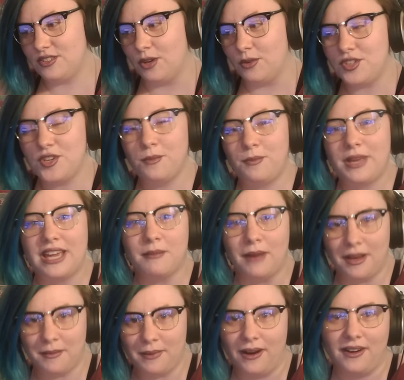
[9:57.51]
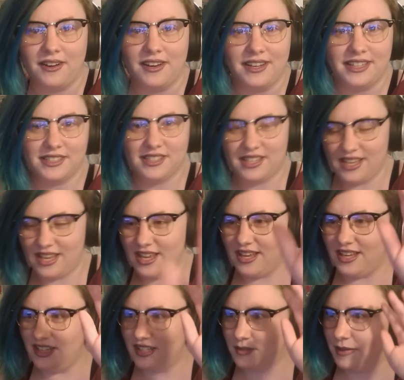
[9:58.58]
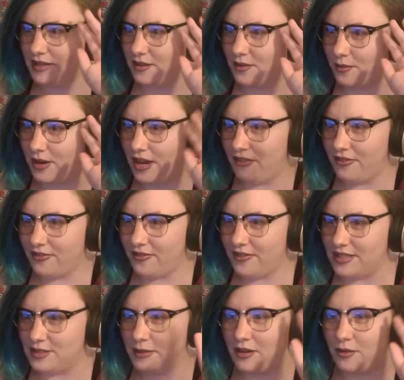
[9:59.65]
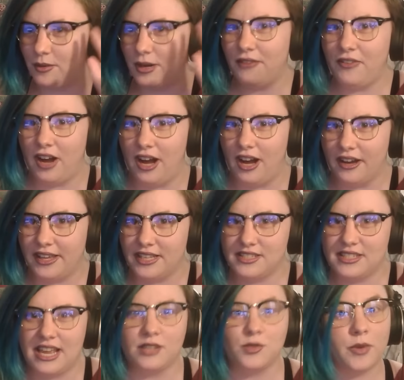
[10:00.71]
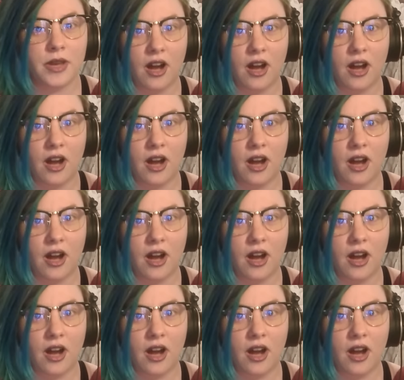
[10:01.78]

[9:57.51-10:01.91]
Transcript: Don't you beg my pardon. It's been a rough August, as we